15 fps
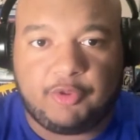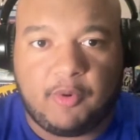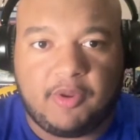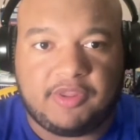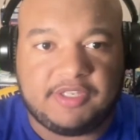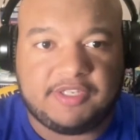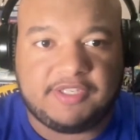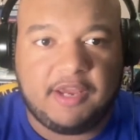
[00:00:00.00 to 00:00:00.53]

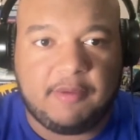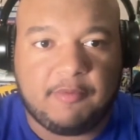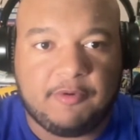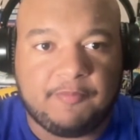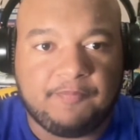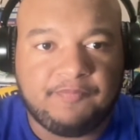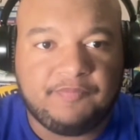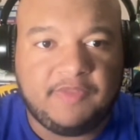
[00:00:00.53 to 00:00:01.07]
throughout the
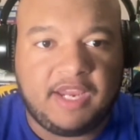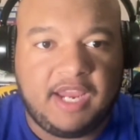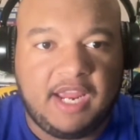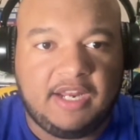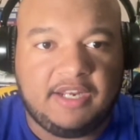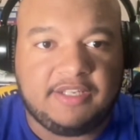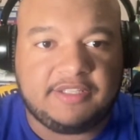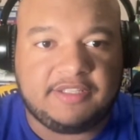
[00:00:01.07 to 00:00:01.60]
summer to
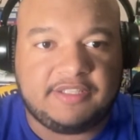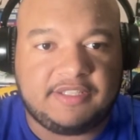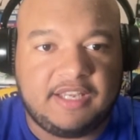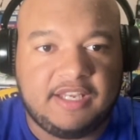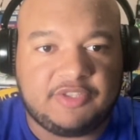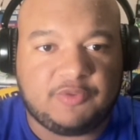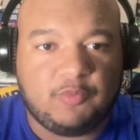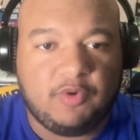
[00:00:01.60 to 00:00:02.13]
kind of
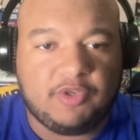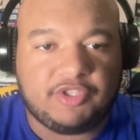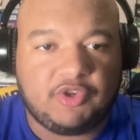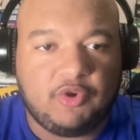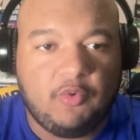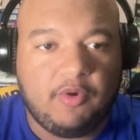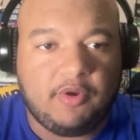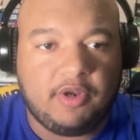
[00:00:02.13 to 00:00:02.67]
discuss
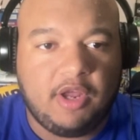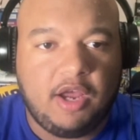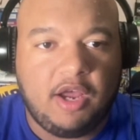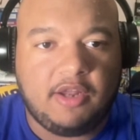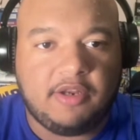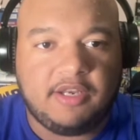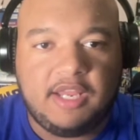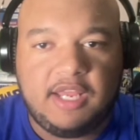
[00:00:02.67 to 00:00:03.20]
what's going
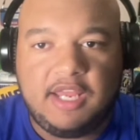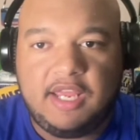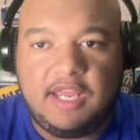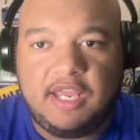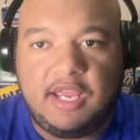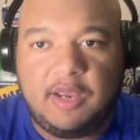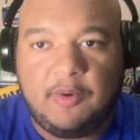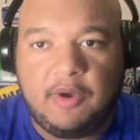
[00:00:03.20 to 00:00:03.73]
on
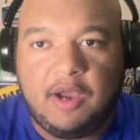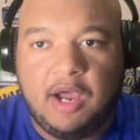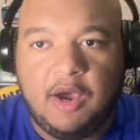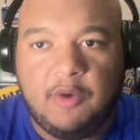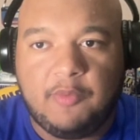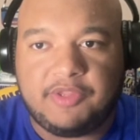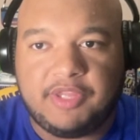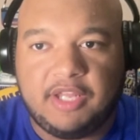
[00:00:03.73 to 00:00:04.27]

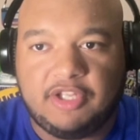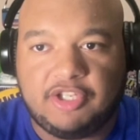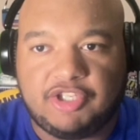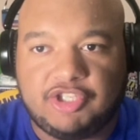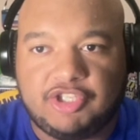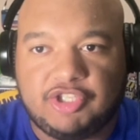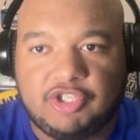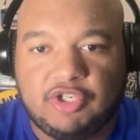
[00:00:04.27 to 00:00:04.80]
with
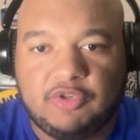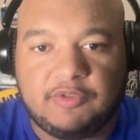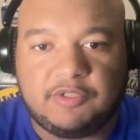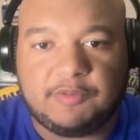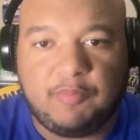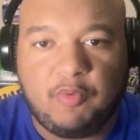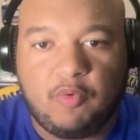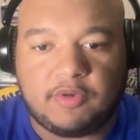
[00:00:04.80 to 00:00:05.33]
LSU
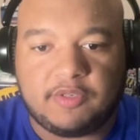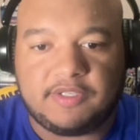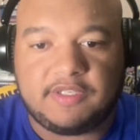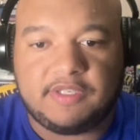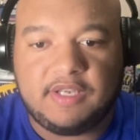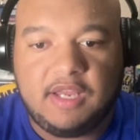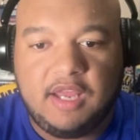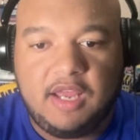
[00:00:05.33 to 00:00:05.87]

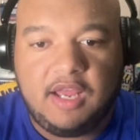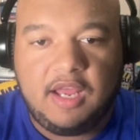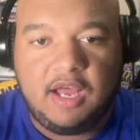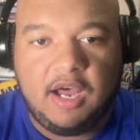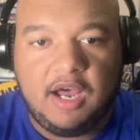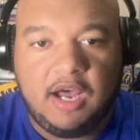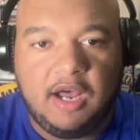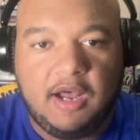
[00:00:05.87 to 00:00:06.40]
sports.
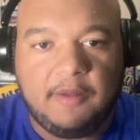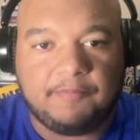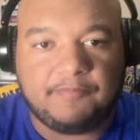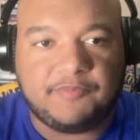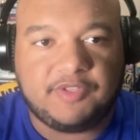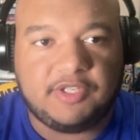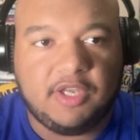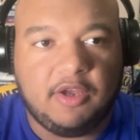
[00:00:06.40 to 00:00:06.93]

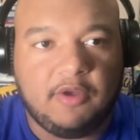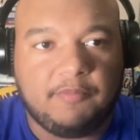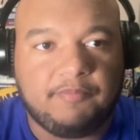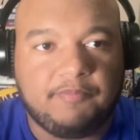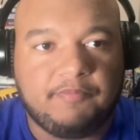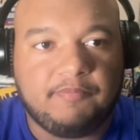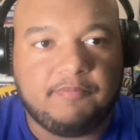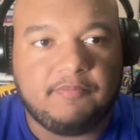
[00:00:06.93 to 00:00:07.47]
So
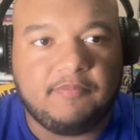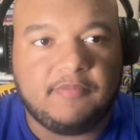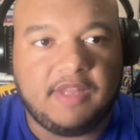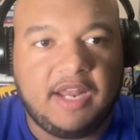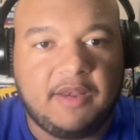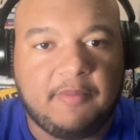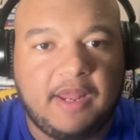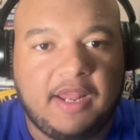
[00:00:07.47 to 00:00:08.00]

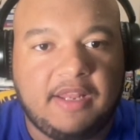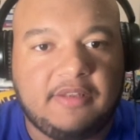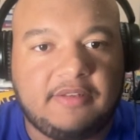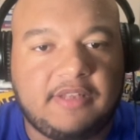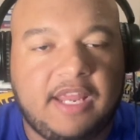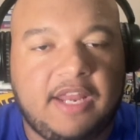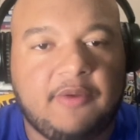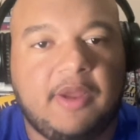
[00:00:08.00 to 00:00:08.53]
anyway,
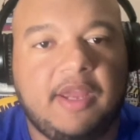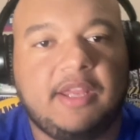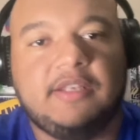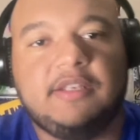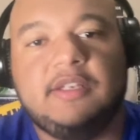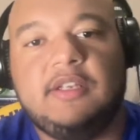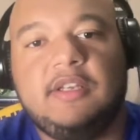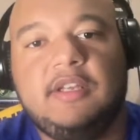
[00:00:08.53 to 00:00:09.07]

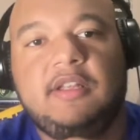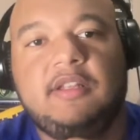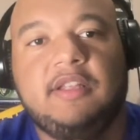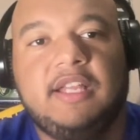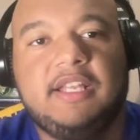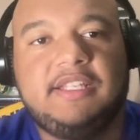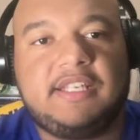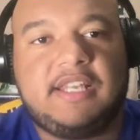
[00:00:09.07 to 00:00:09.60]

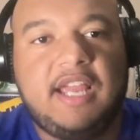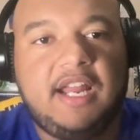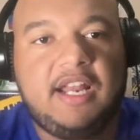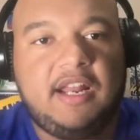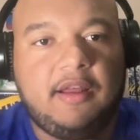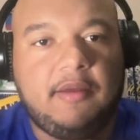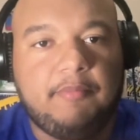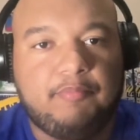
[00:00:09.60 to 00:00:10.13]
let's
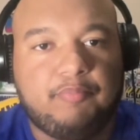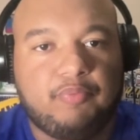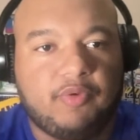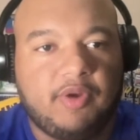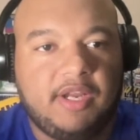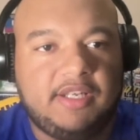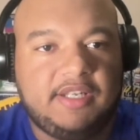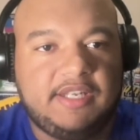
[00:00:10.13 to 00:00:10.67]
kind of
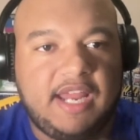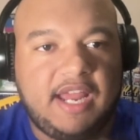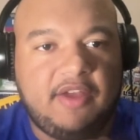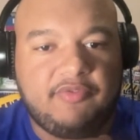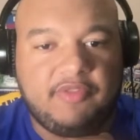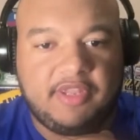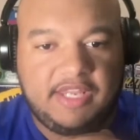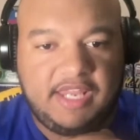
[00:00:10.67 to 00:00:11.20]
break
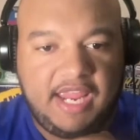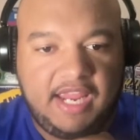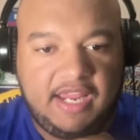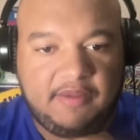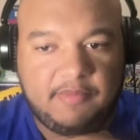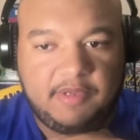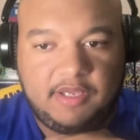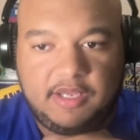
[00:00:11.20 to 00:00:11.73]
down the
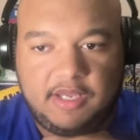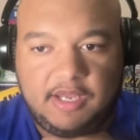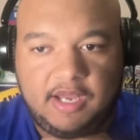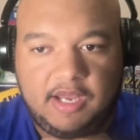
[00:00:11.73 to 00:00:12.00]
game.